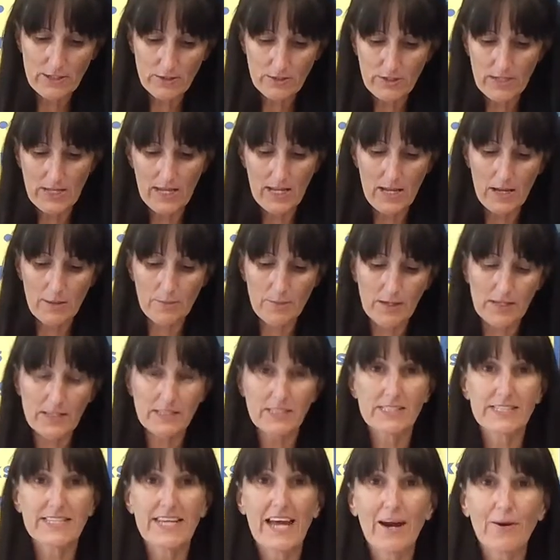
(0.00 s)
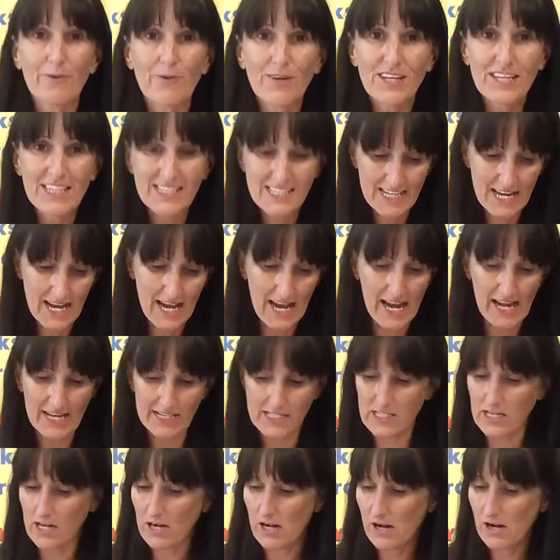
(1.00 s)
on here because now we need to add
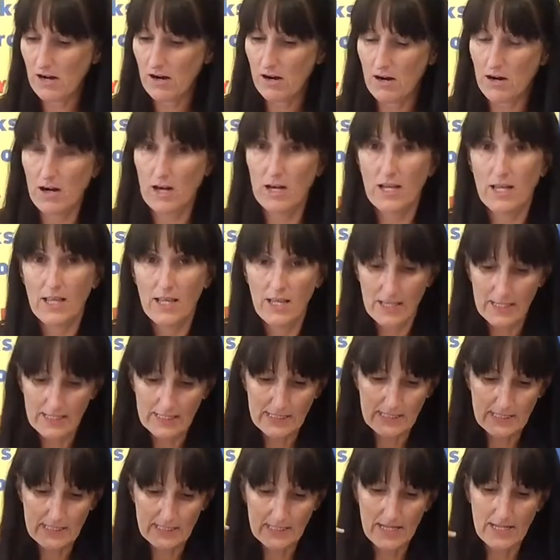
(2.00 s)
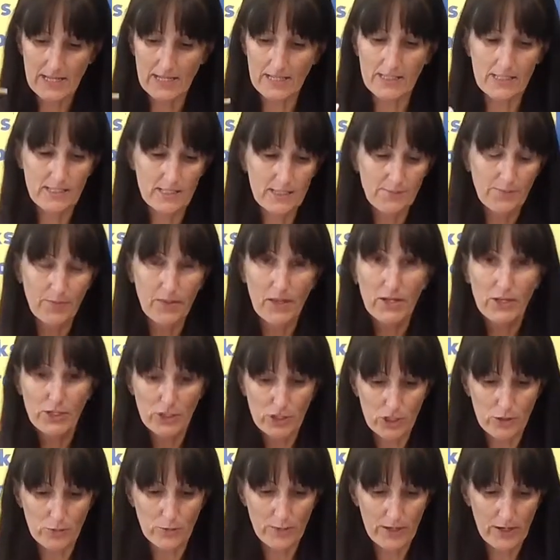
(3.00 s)
our sticks.
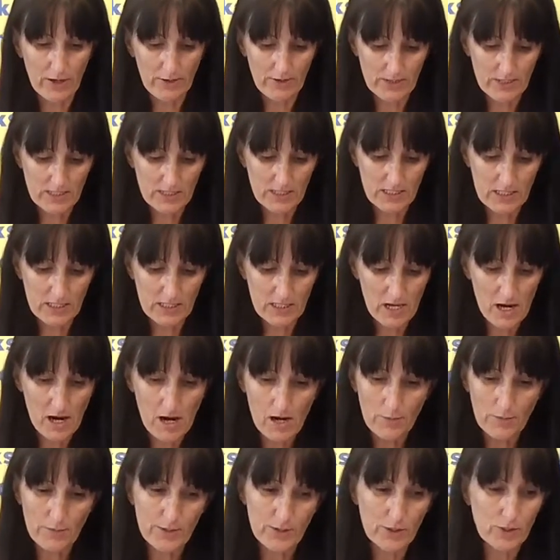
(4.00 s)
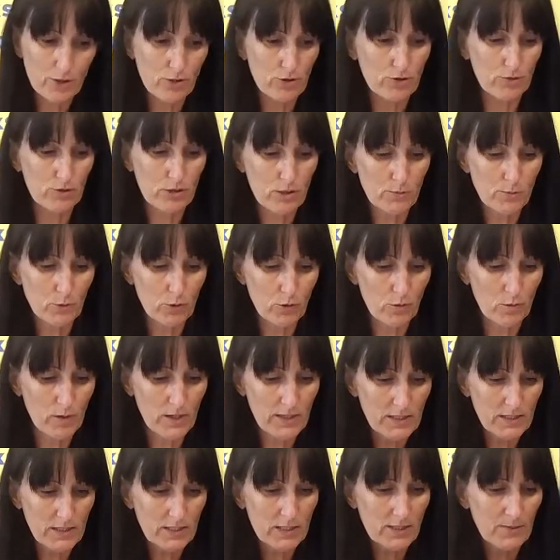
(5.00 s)
So we're going to start with the 2 small
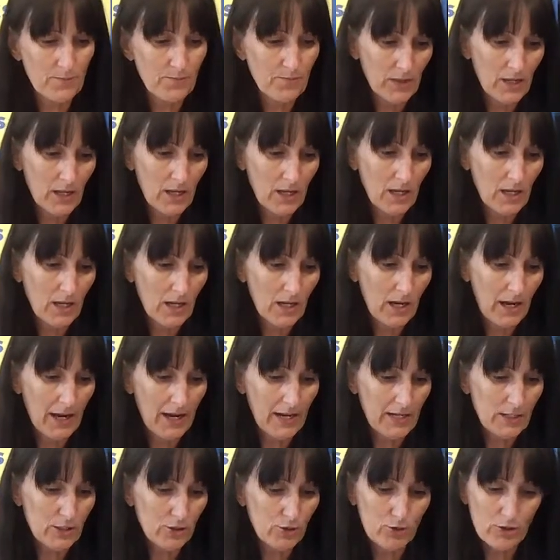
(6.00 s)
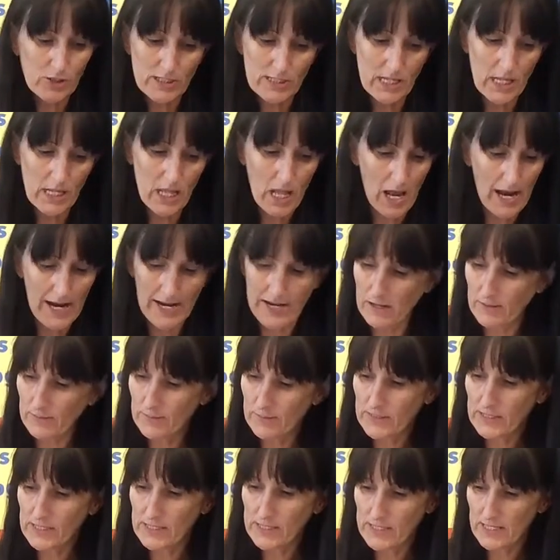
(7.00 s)
ones, and you just line up
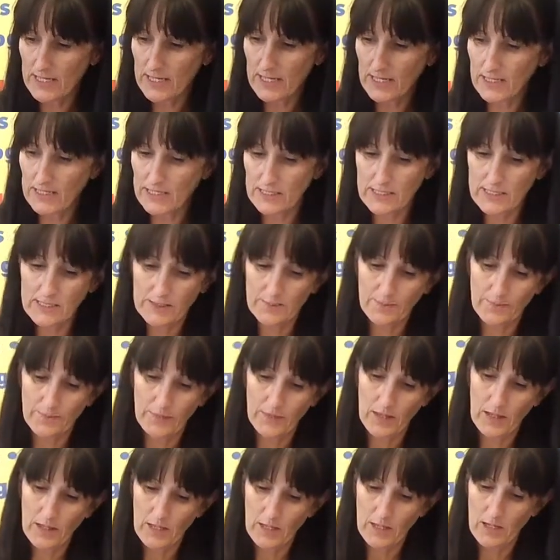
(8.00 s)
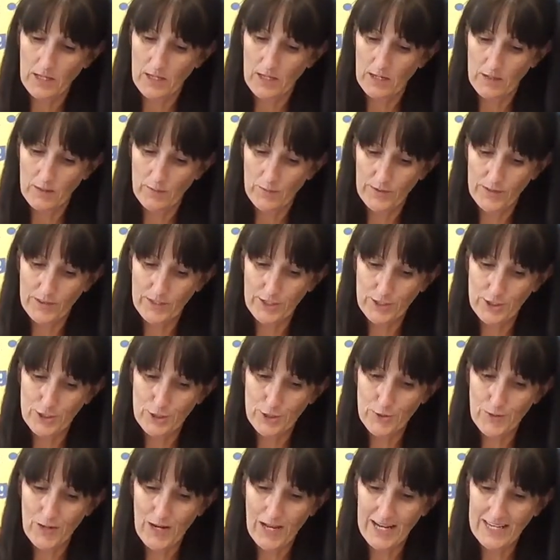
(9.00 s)
the sticks with the
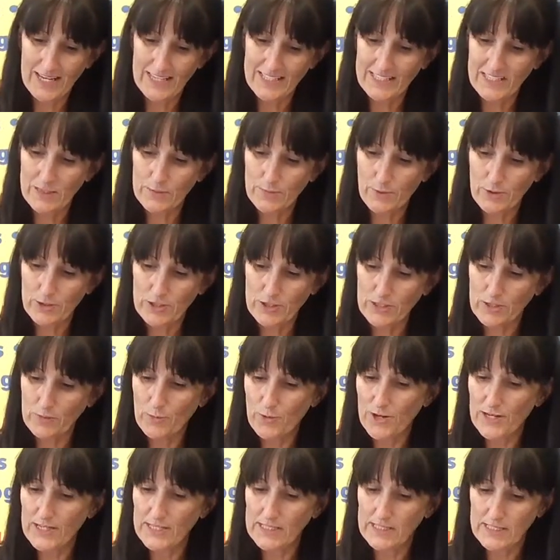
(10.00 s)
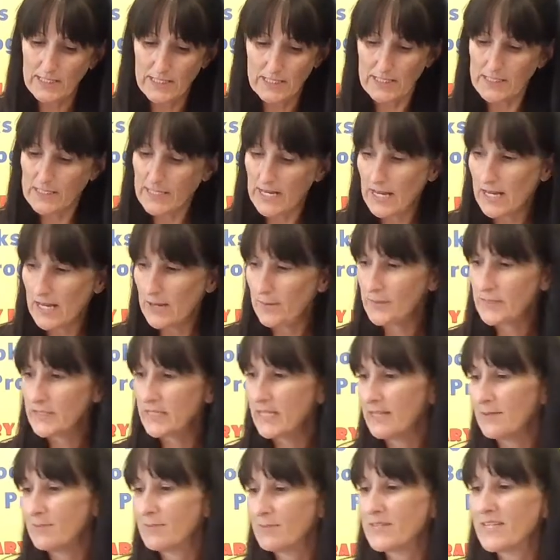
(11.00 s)
2 lines at the bottom where it says tape,
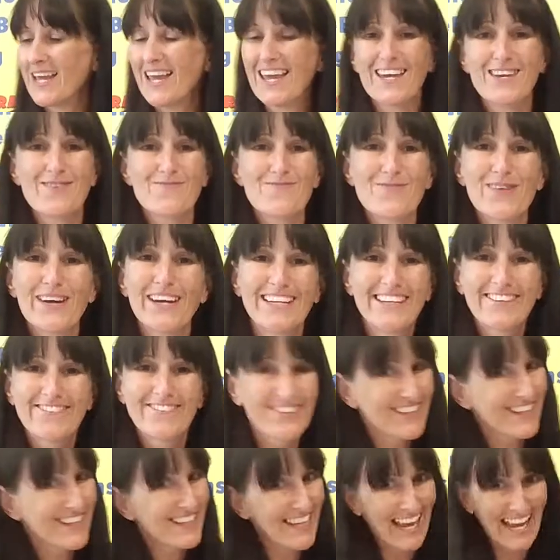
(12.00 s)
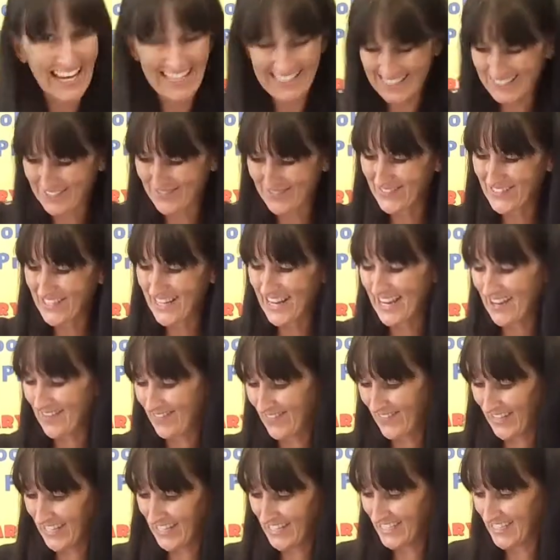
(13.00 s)
tape, tape. We're going to add some tape.
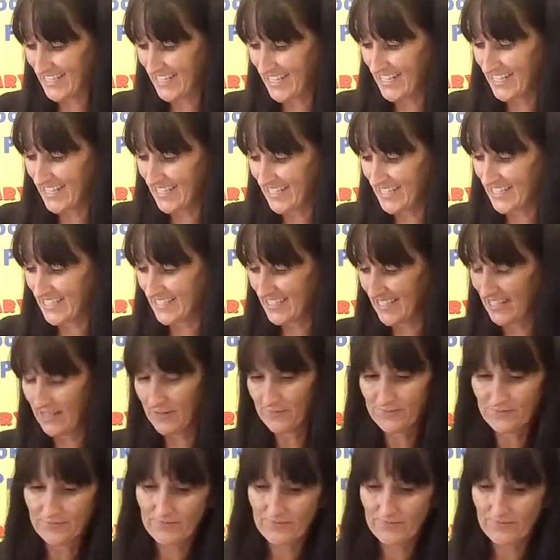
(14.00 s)
It's that easy.